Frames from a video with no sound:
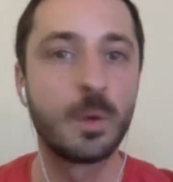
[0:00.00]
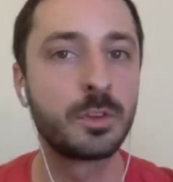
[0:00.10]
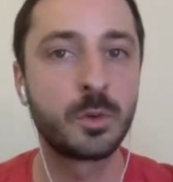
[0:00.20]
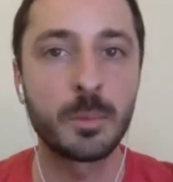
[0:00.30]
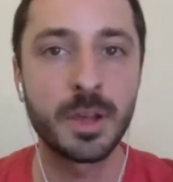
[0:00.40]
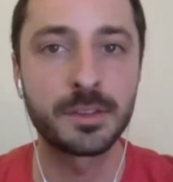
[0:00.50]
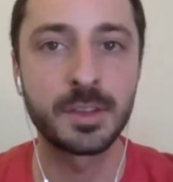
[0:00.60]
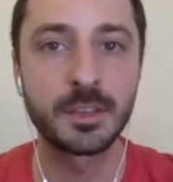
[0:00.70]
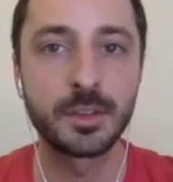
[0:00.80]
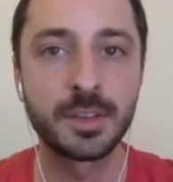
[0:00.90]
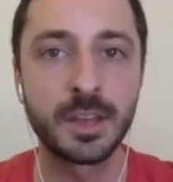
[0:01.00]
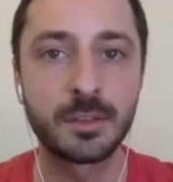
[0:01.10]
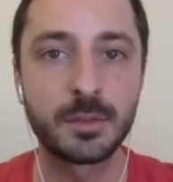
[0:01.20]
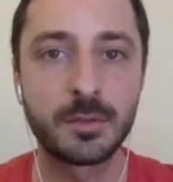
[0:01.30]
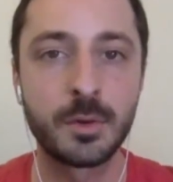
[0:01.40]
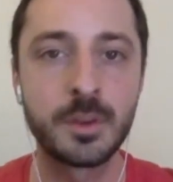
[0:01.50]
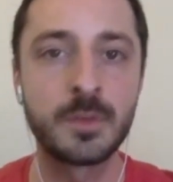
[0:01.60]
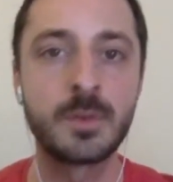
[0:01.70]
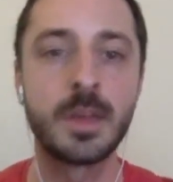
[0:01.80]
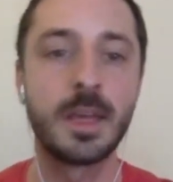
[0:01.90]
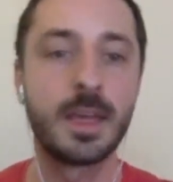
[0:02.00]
We'll do our best to get those answered for you.